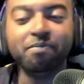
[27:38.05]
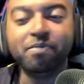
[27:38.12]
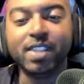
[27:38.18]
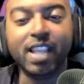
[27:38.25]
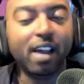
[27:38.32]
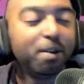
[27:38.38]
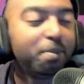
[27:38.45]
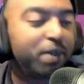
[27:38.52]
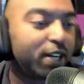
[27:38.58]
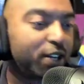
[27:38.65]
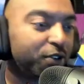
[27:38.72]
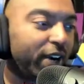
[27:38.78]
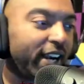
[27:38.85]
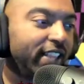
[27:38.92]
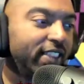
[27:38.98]
That would have been
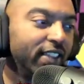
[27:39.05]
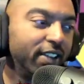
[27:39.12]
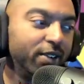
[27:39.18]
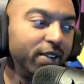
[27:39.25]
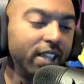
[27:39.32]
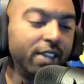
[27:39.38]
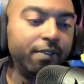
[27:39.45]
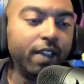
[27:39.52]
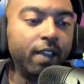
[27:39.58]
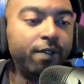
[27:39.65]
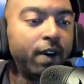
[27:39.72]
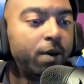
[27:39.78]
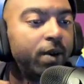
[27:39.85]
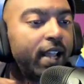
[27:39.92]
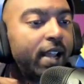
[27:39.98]
great though. If
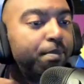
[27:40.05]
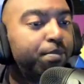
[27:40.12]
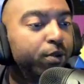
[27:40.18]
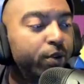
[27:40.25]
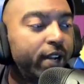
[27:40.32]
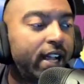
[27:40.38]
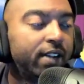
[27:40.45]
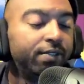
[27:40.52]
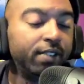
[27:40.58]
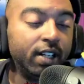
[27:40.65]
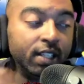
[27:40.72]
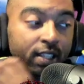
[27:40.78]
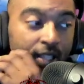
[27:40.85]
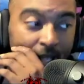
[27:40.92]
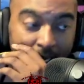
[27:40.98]
I would have had Brood Alpha
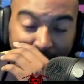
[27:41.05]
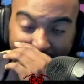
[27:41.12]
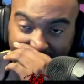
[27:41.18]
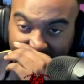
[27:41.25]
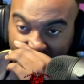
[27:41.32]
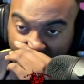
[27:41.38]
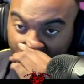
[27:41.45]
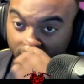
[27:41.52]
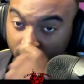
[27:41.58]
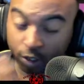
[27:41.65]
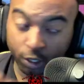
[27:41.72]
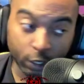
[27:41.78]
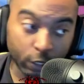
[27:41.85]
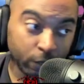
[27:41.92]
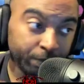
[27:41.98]
unlocked
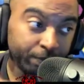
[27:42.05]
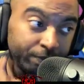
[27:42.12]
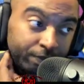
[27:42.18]
earlier,